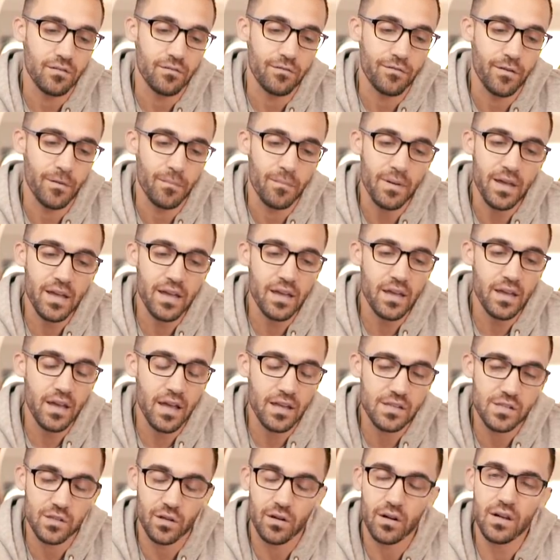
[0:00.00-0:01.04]
for me,
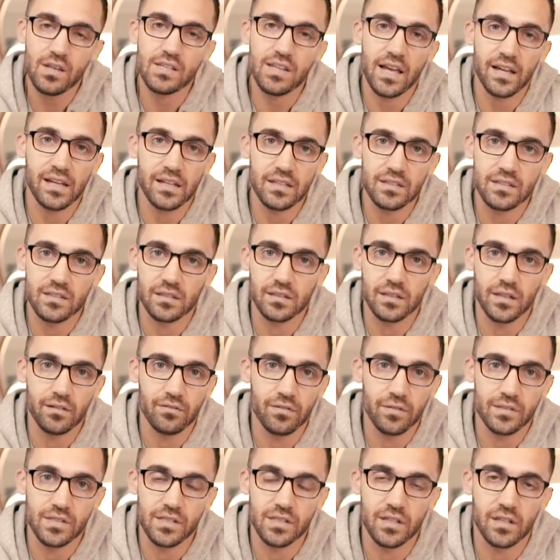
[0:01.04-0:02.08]
as long as I can
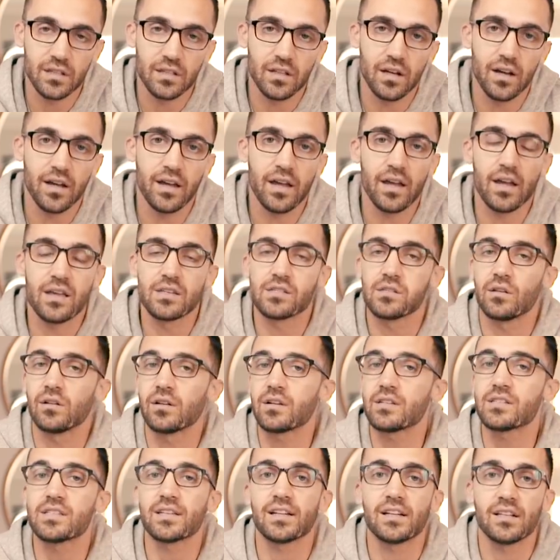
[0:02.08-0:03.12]
deliver to the client, as
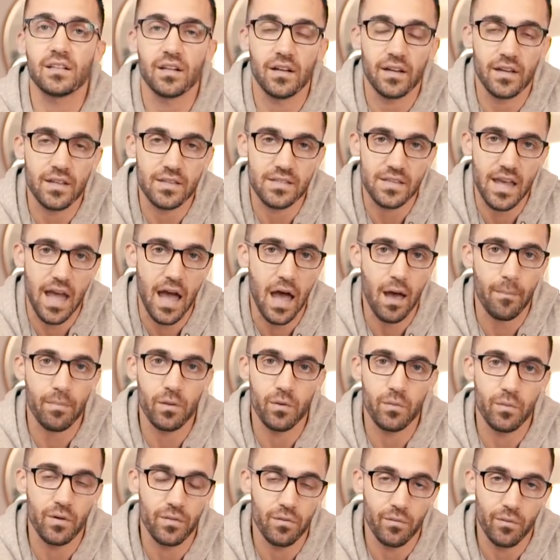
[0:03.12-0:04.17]
long as the client's
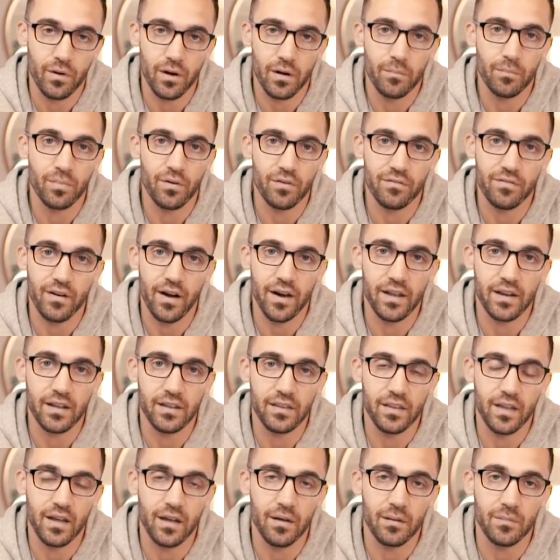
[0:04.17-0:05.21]
happy with what I'm
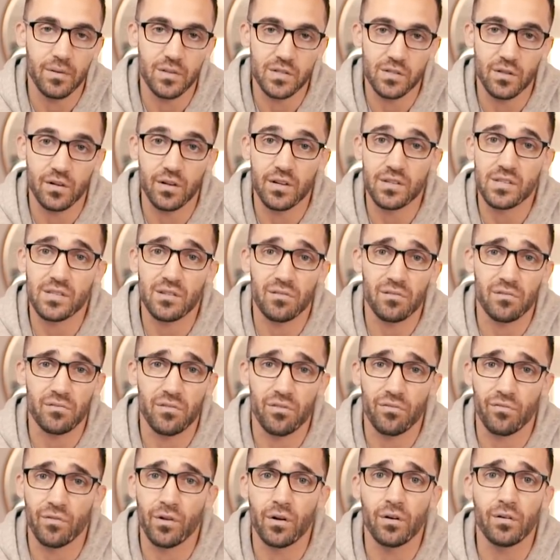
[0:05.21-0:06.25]
providing them, as long as they're
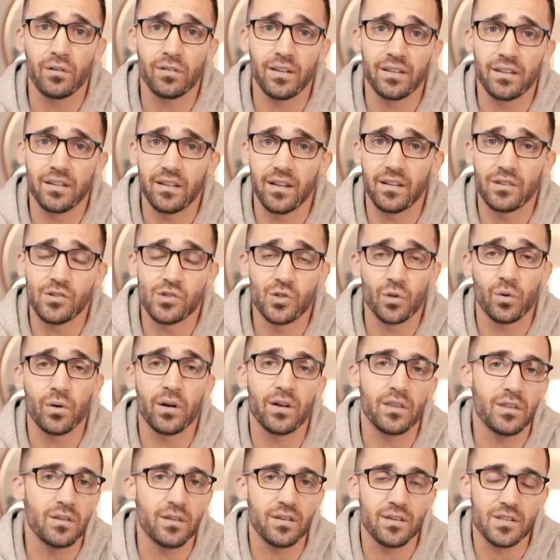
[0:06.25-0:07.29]
thrilled and
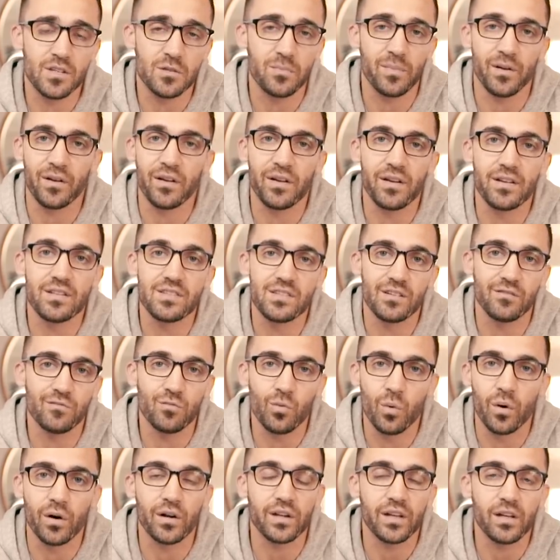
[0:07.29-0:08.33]
enjoy the experience
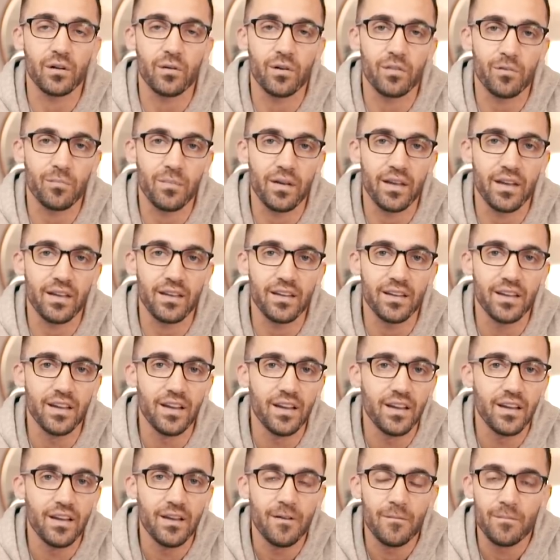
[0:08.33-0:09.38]
of working with me,
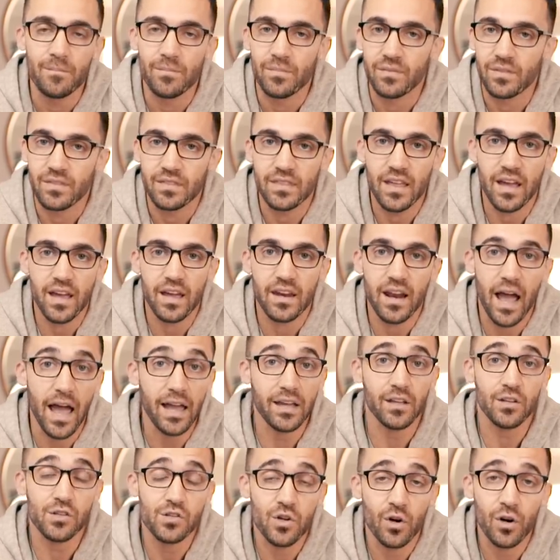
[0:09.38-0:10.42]
then
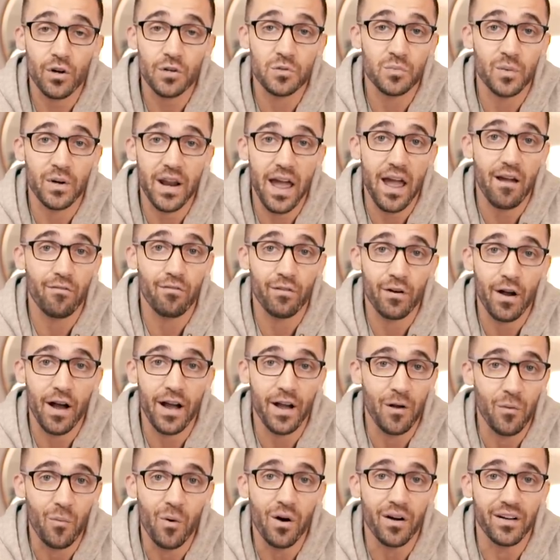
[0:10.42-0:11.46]
I can charge whatever
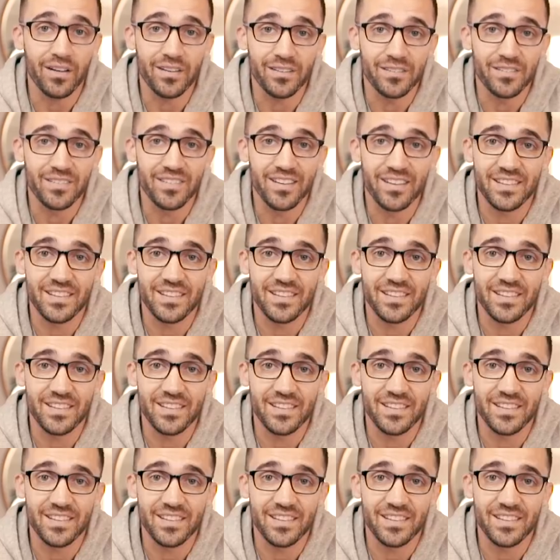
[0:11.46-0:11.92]
I want.